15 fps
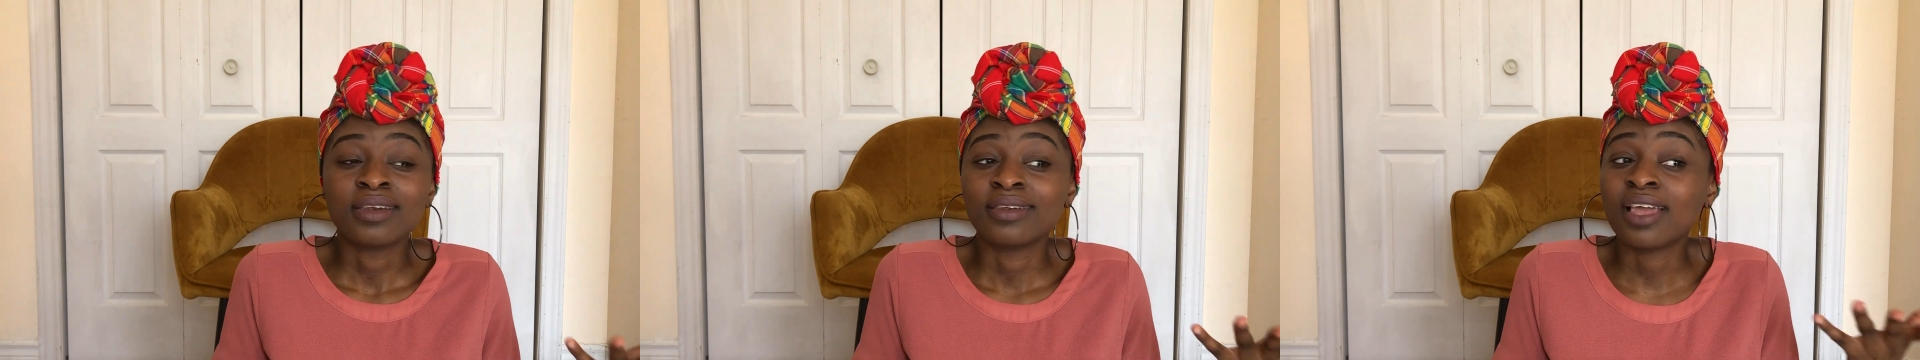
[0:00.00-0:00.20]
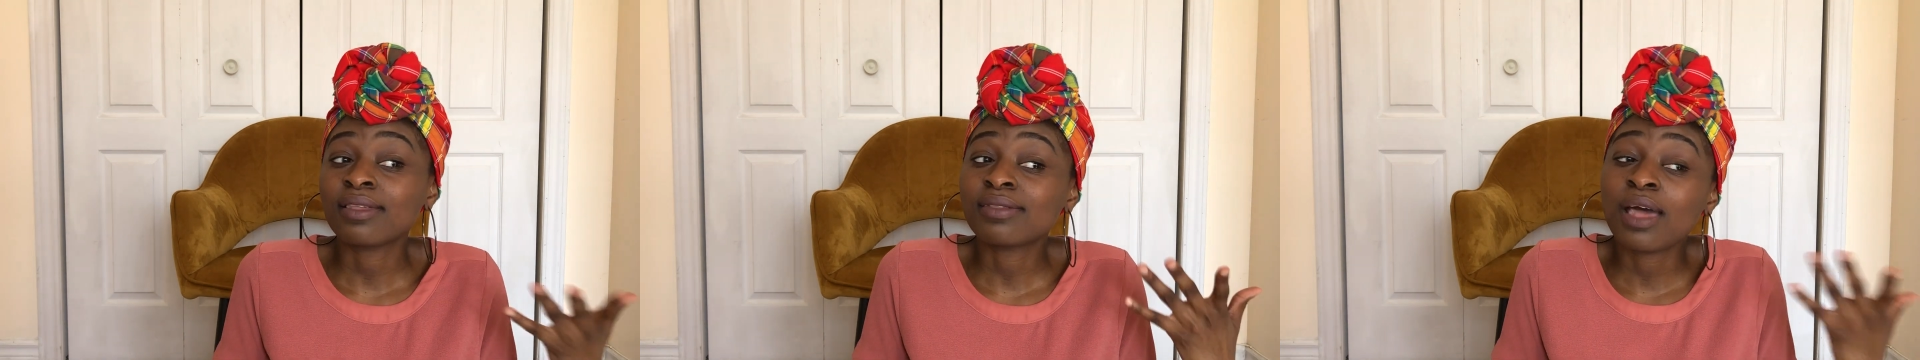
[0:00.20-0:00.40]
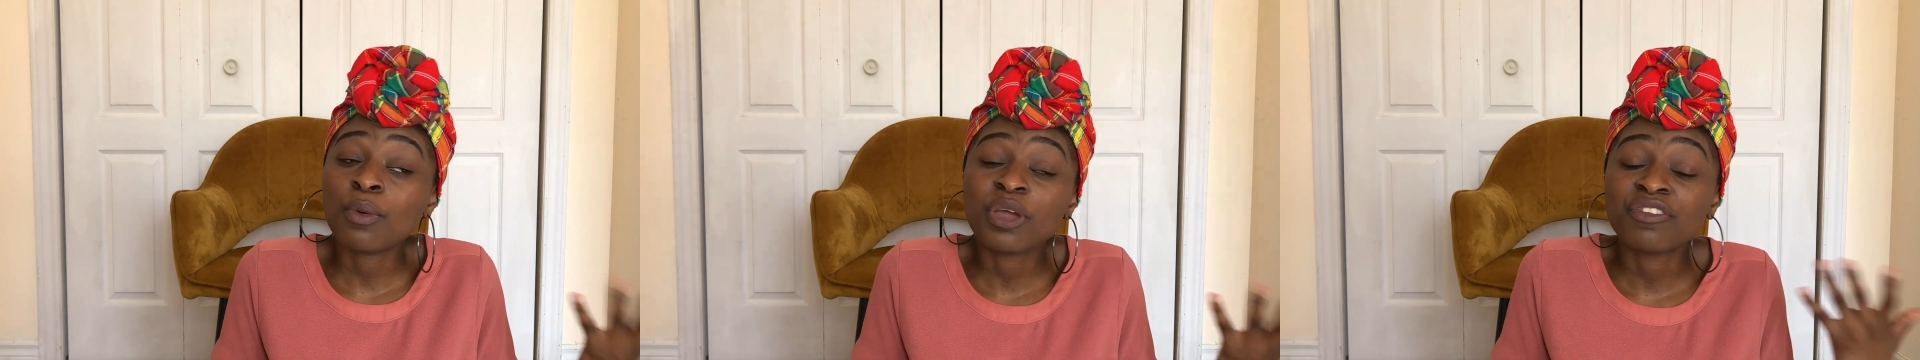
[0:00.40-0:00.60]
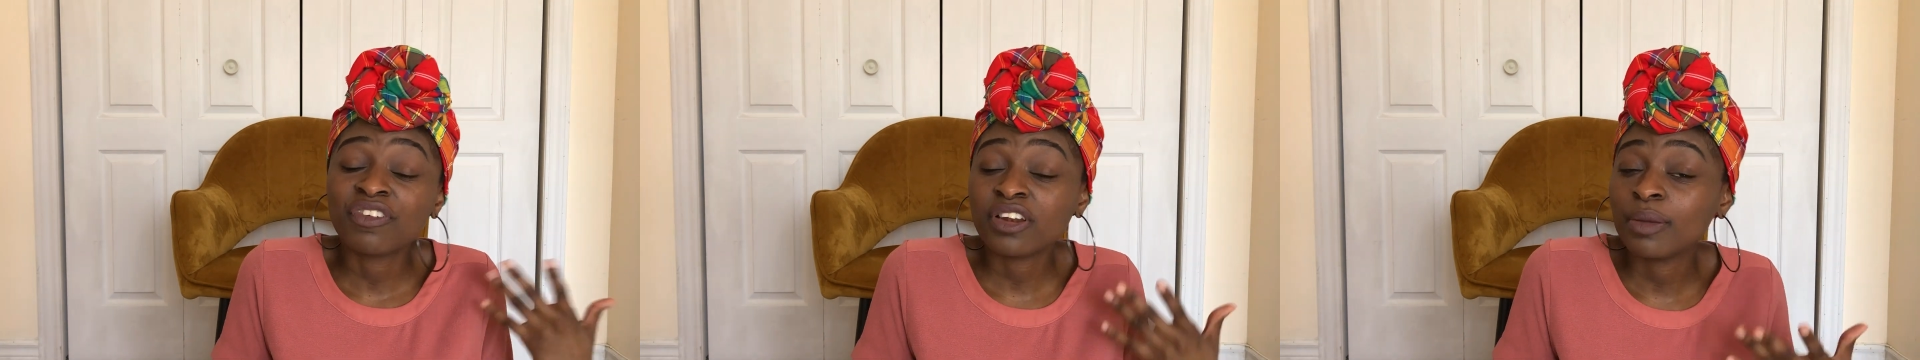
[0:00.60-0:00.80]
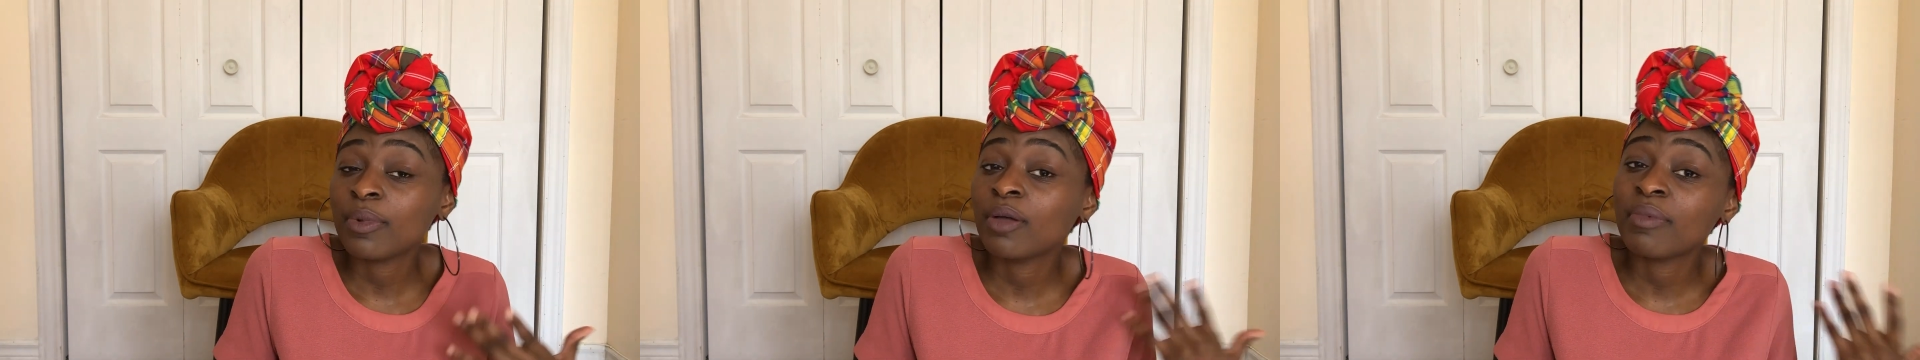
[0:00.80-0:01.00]
that's how I
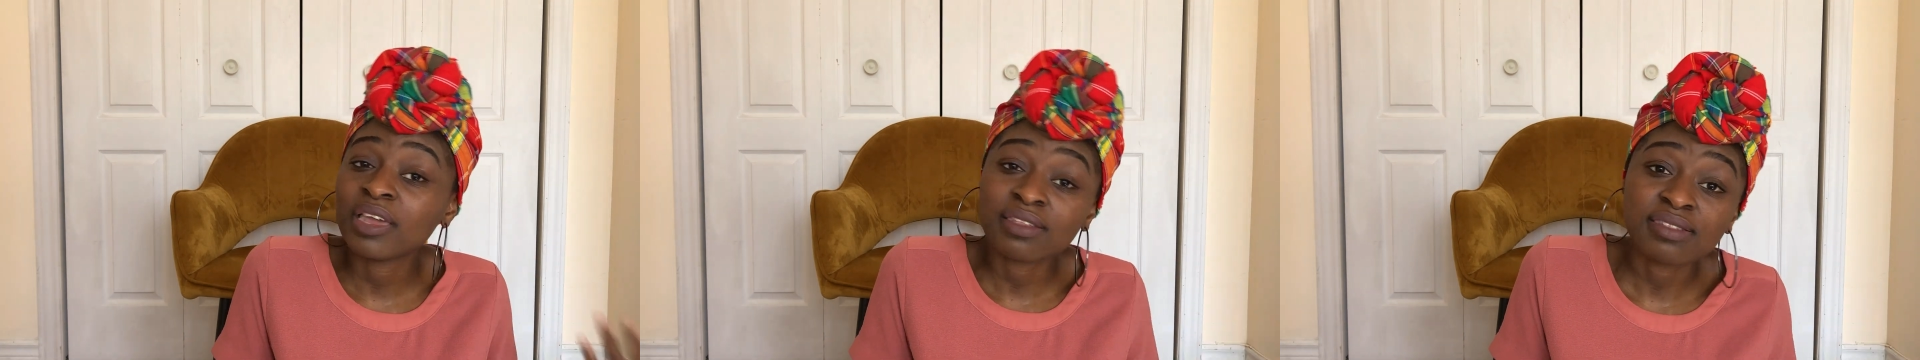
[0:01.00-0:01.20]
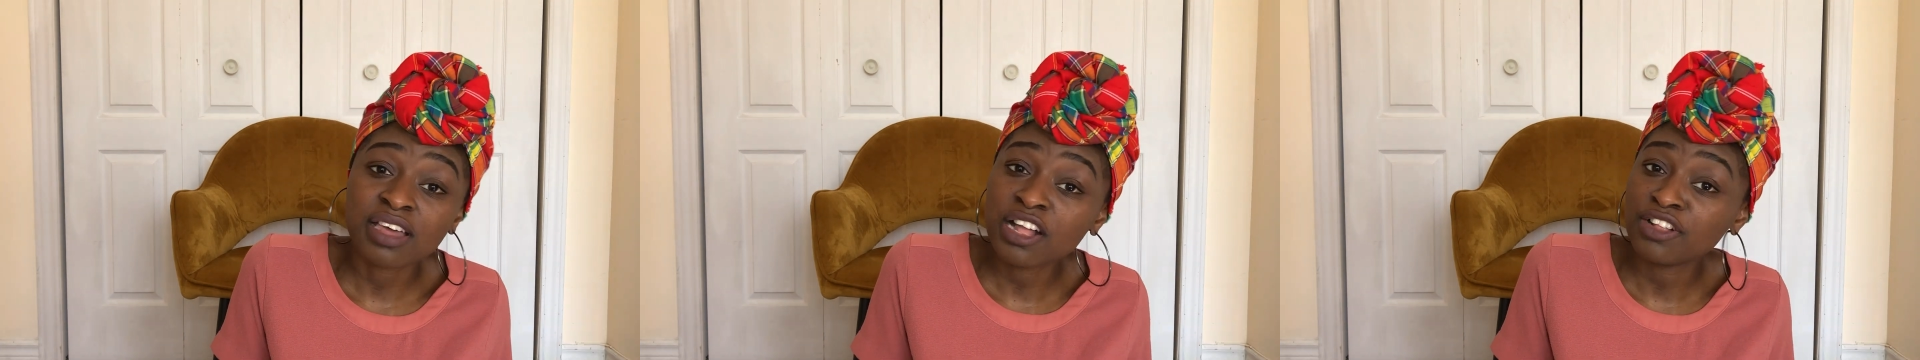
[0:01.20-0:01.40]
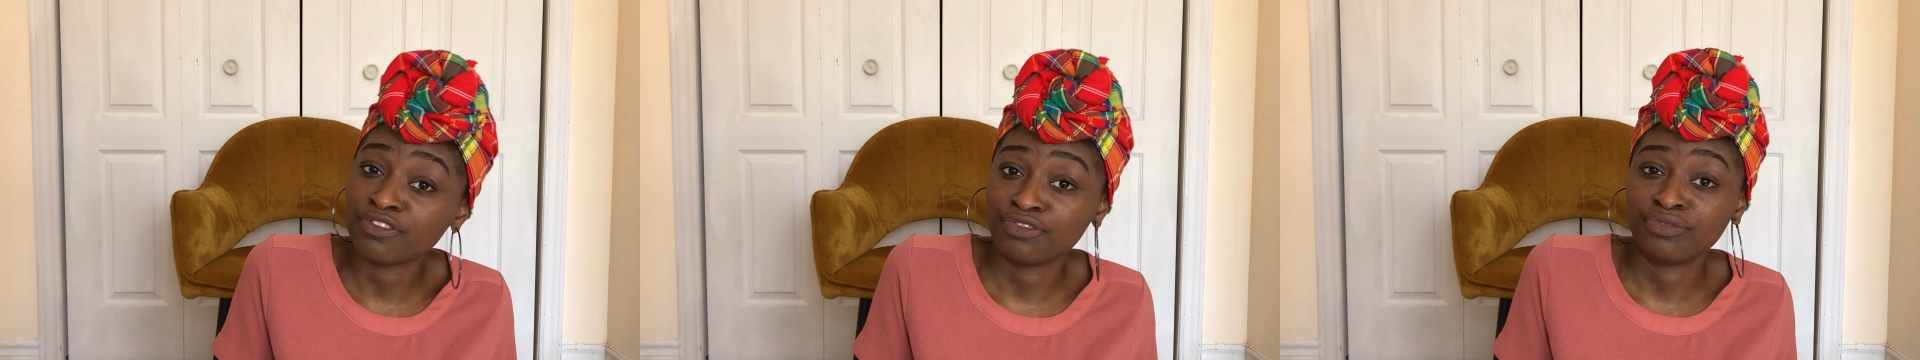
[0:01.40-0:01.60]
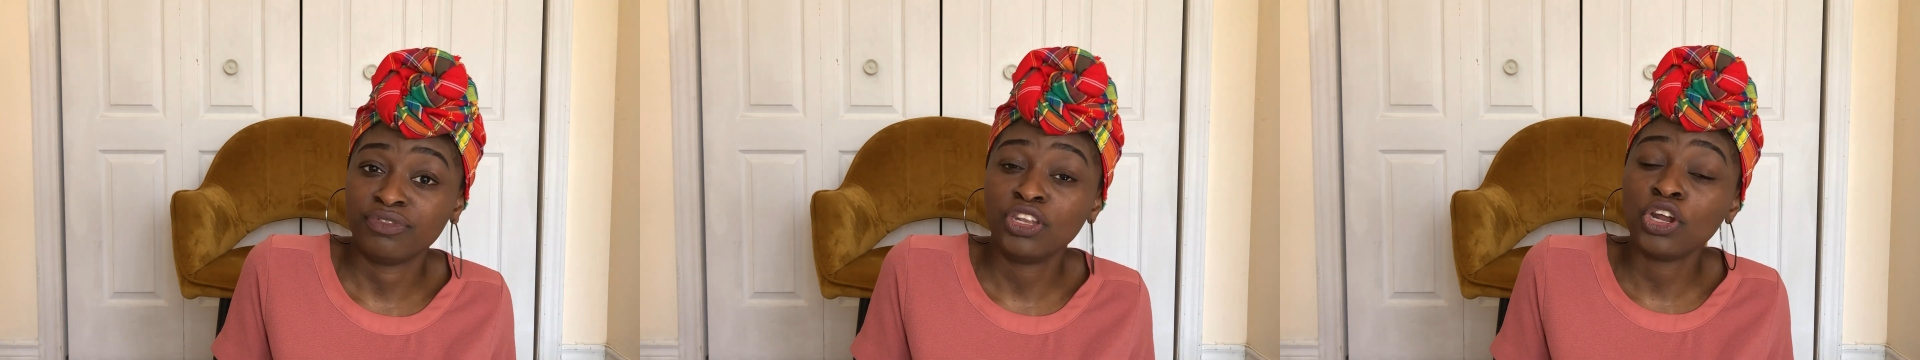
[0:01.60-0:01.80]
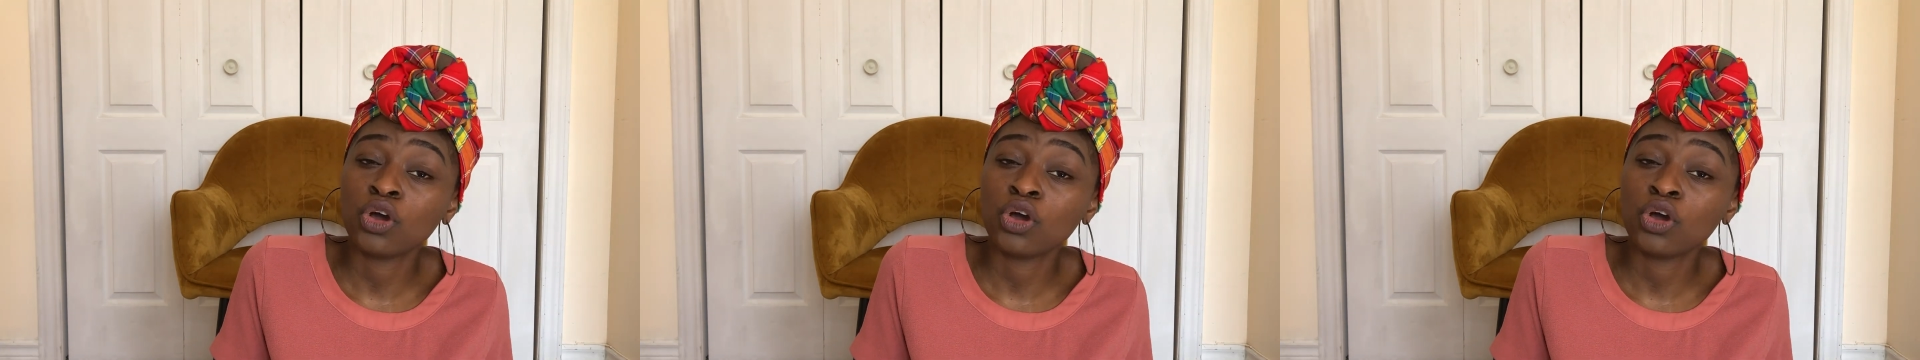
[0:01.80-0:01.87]
feel about myself. You